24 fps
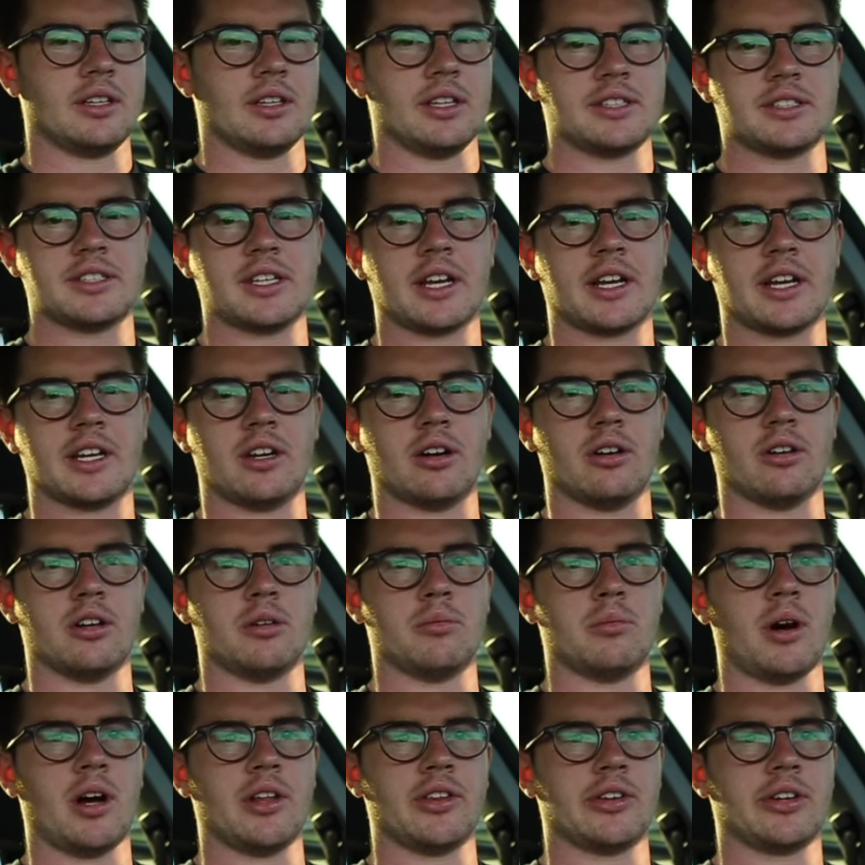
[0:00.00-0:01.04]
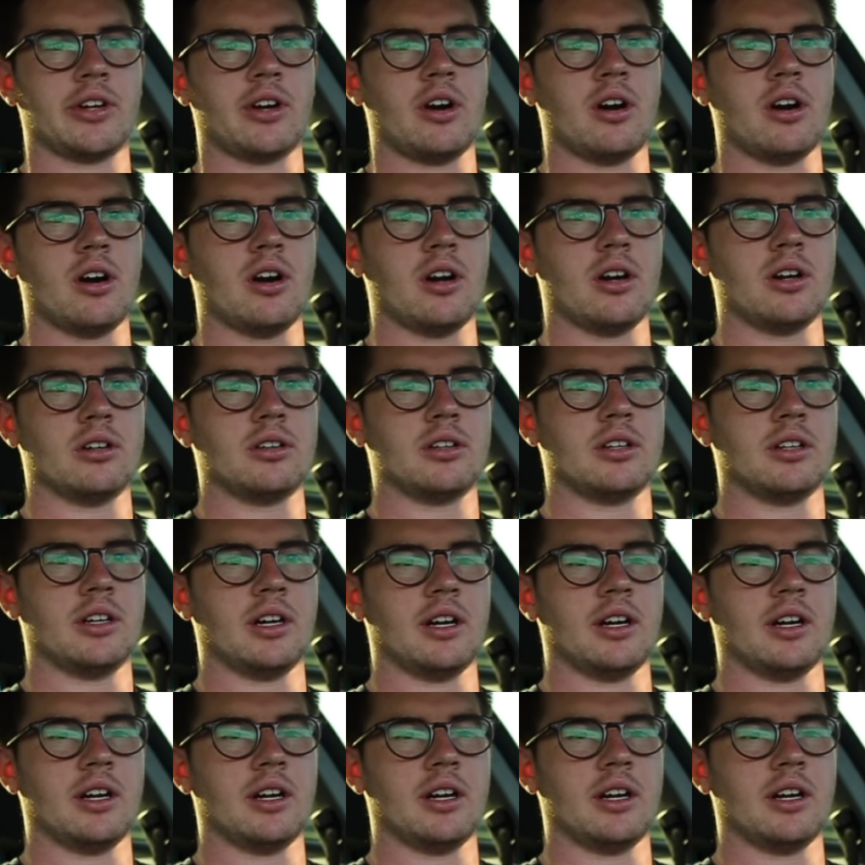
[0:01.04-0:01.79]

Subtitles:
The second owner bought the car